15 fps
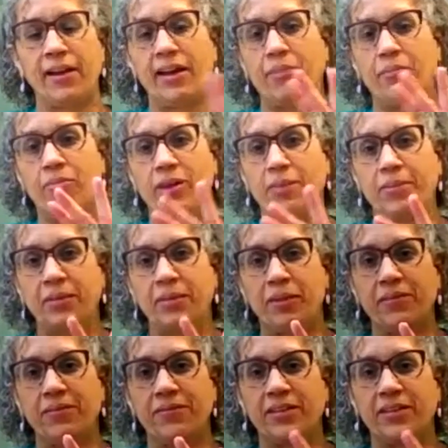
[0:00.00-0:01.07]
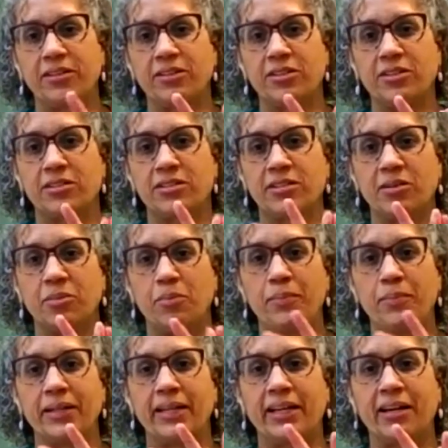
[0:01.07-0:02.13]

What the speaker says: I'm rubbing my fingers like